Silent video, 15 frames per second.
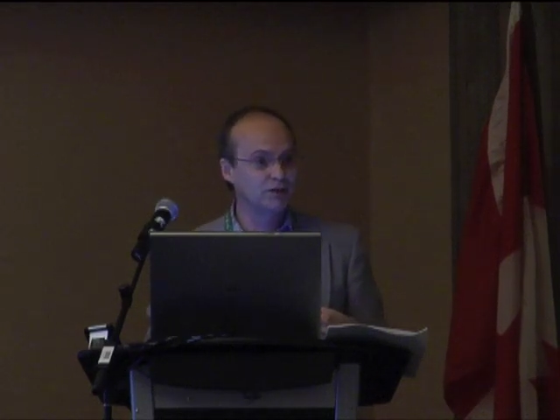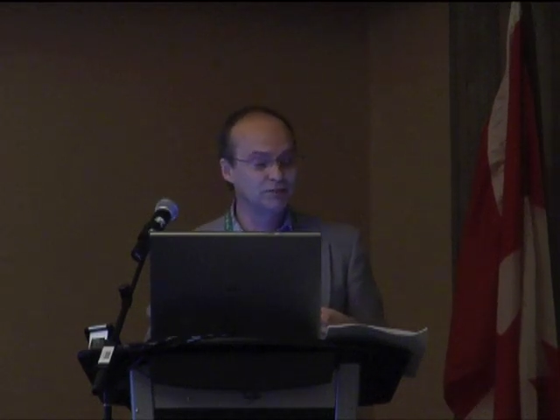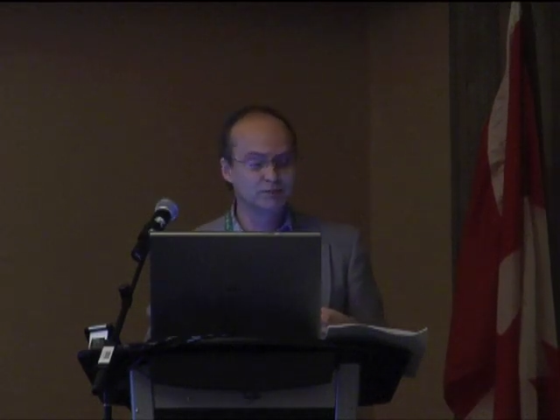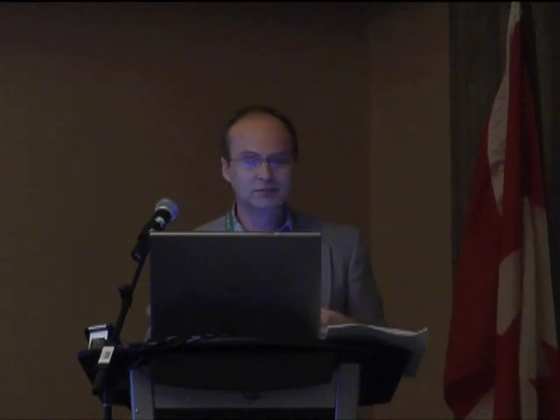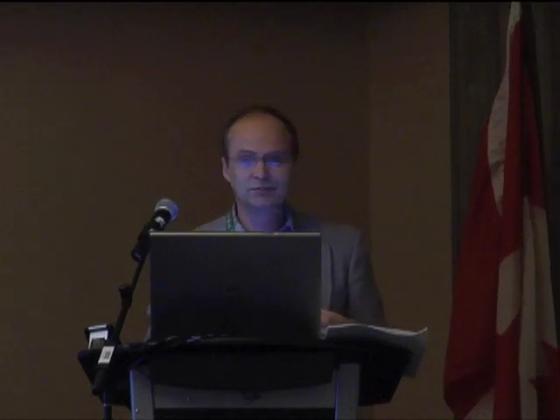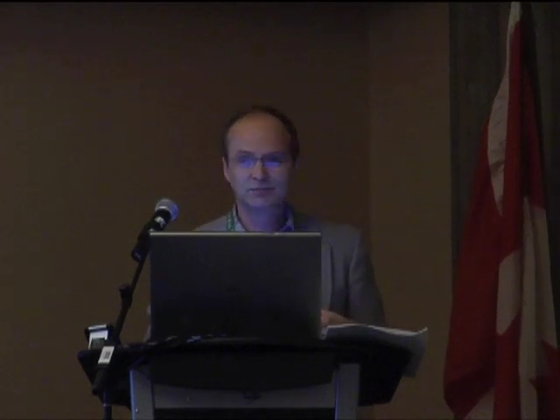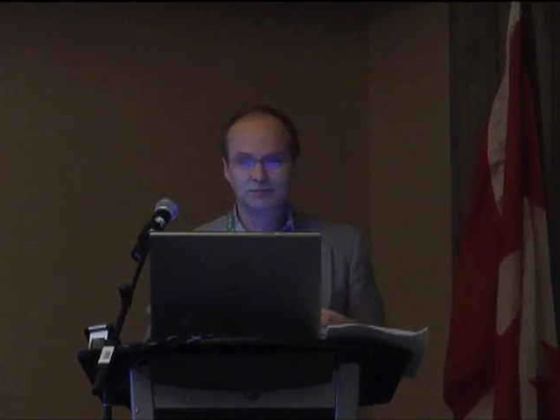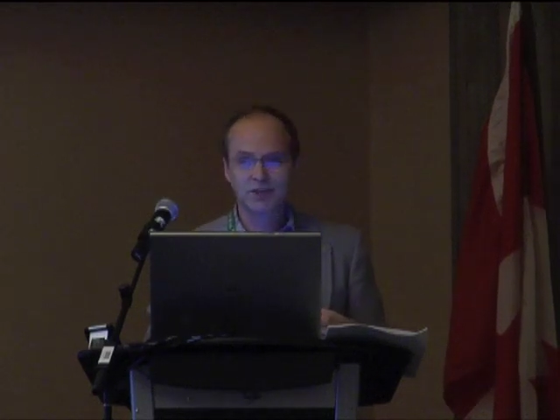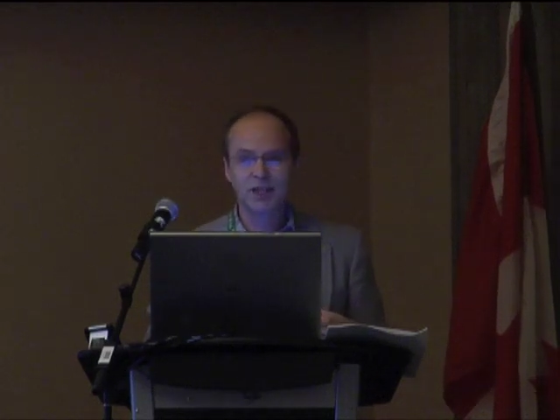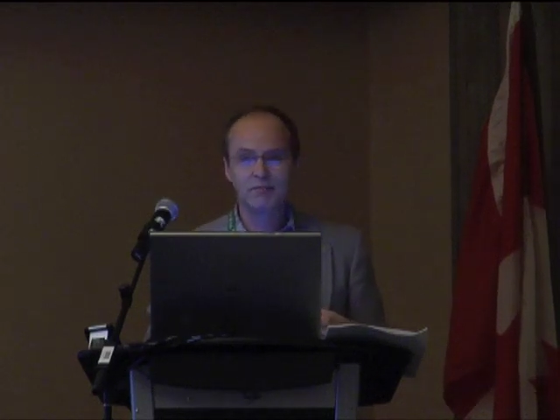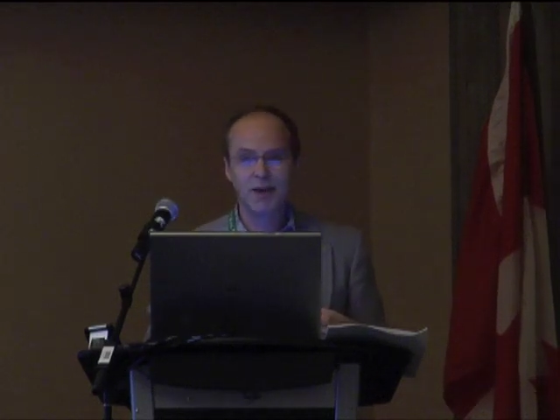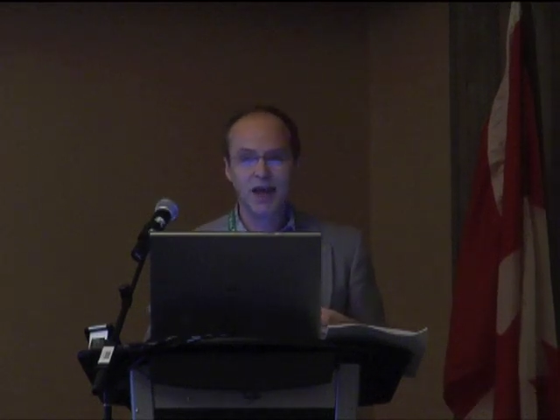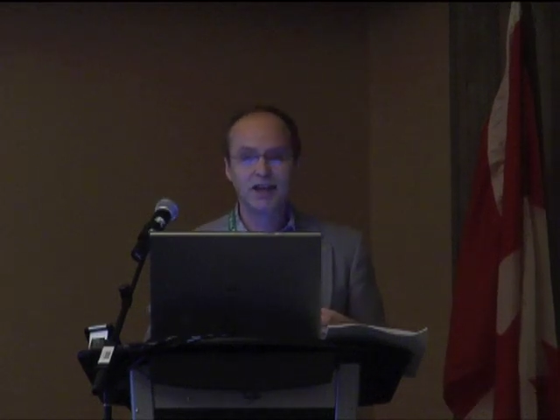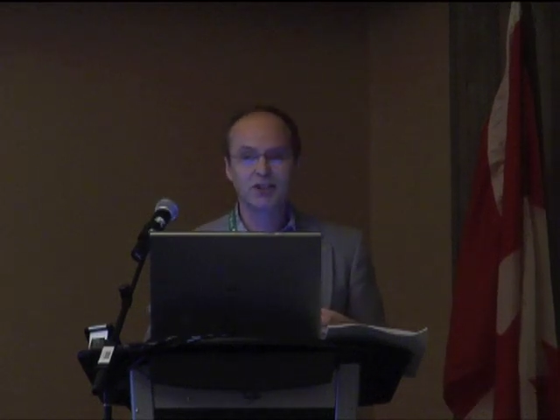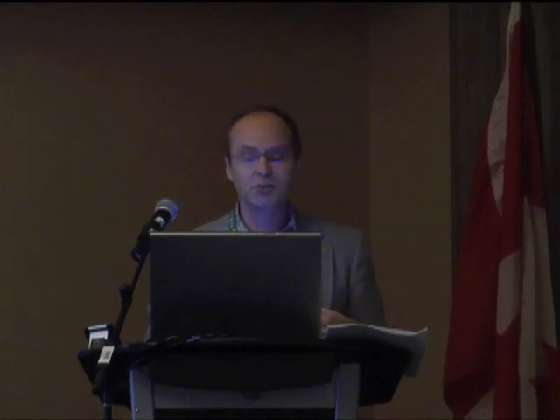I
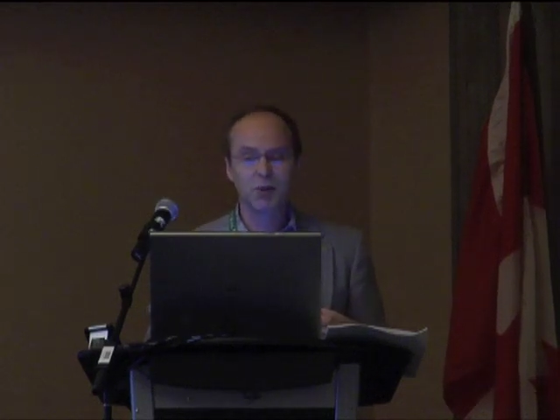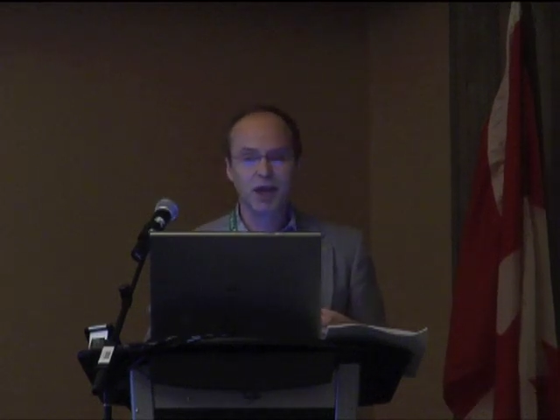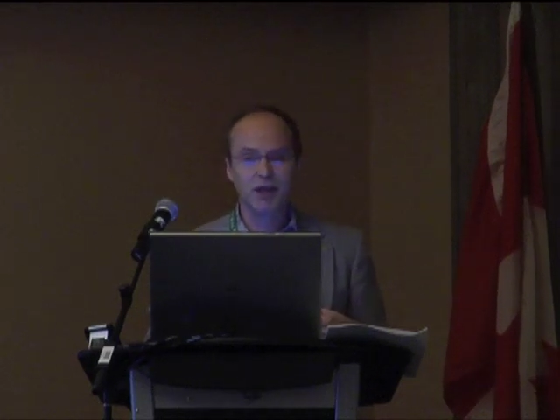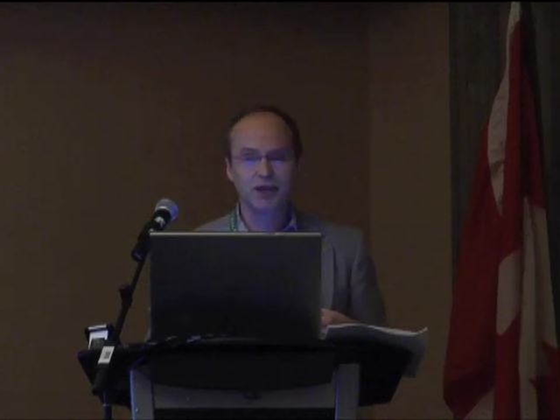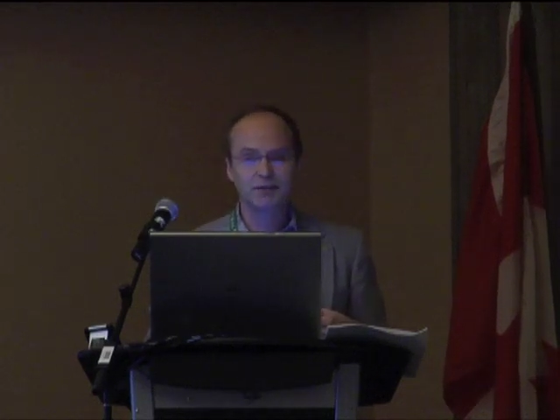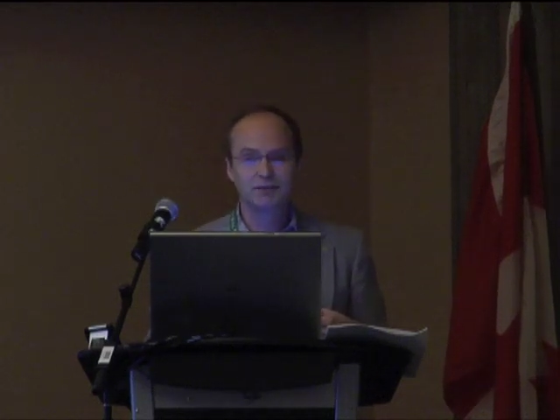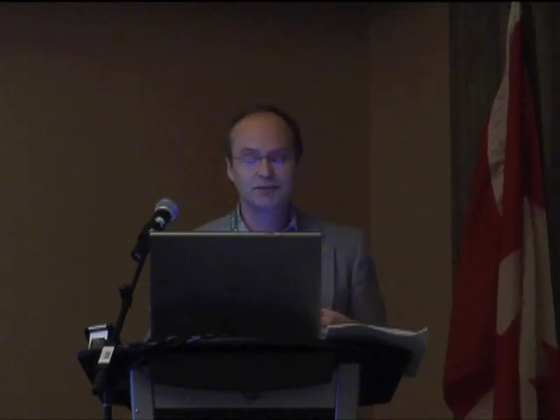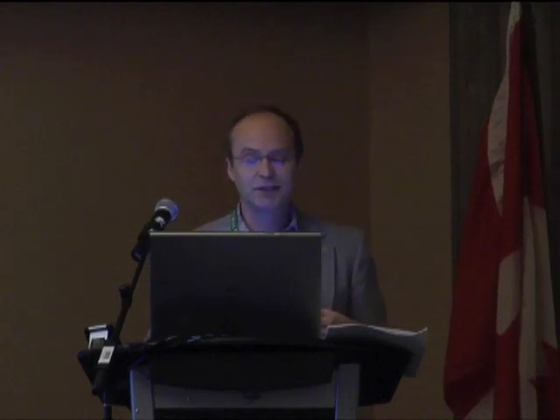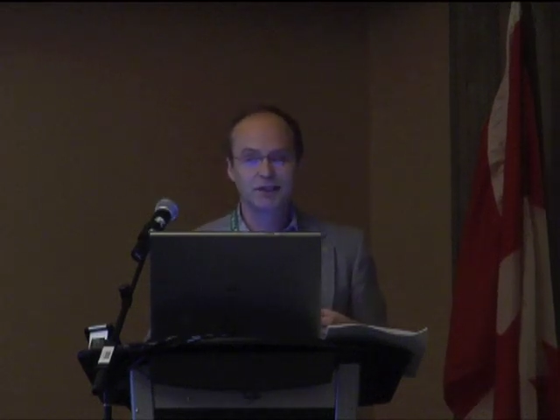can manage pain.